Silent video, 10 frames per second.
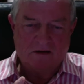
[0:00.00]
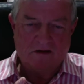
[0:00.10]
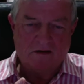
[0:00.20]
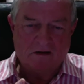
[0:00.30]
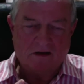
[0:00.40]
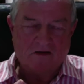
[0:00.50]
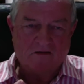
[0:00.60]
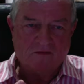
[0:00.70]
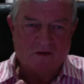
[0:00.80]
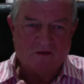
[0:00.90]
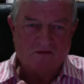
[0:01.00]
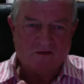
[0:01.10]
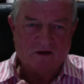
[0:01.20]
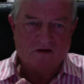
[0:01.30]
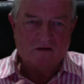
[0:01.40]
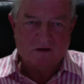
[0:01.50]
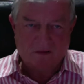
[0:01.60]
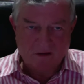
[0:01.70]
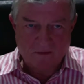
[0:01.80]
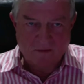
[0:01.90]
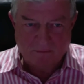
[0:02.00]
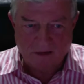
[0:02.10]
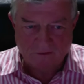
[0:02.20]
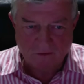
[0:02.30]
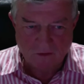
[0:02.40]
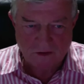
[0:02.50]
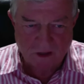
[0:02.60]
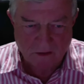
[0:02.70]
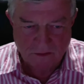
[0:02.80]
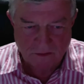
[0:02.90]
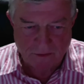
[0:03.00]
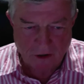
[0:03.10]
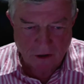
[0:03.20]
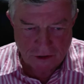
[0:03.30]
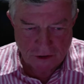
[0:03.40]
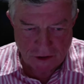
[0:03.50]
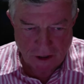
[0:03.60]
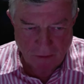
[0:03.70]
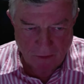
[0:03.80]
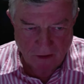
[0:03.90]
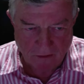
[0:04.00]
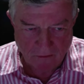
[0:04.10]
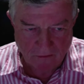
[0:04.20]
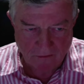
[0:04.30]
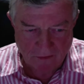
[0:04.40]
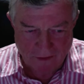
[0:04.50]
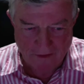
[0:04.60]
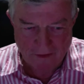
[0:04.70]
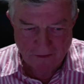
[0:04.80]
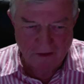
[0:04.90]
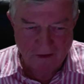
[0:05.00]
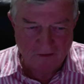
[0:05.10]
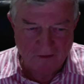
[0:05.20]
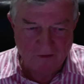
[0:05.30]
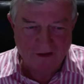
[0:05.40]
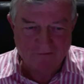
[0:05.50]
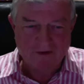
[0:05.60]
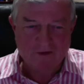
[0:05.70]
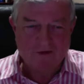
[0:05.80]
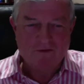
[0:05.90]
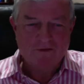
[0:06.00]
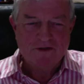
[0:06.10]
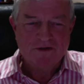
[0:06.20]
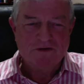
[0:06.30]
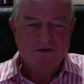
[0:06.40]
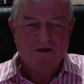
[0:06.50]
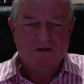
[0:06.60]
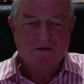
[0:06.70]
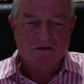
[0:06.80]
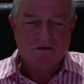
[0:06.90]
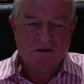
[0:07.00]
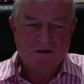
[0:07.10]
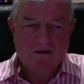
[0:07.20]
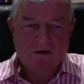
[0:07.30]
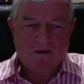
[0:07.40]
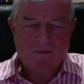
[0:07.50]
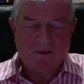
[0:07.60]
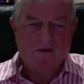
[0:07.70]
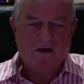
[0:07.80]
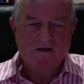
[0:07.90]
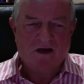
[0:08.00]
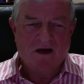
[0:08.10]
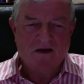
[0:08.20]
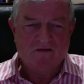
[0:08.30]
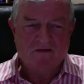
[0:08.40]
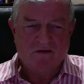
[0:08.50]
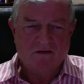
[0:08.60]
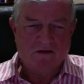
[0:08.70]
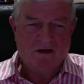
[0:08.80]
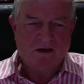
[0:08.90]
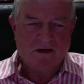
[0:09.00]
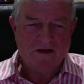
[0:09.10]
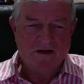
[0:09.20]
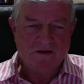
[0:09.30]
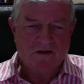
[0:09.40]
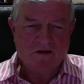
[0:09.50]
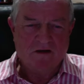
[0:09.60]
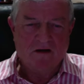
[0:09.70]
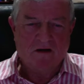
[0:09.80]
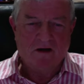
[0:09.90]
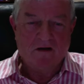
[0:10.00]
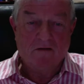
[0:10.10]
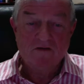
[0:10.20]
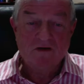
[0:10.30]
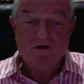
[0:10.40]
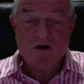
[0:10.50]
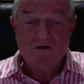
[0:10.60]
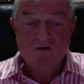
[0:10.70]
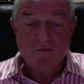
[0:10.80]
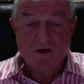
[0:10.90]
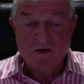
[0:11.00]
I did. I asked them, I selected, and part of it was I was a precocious young man that needed to be given a lot of opportunities, because in those days, occasionally I was invited to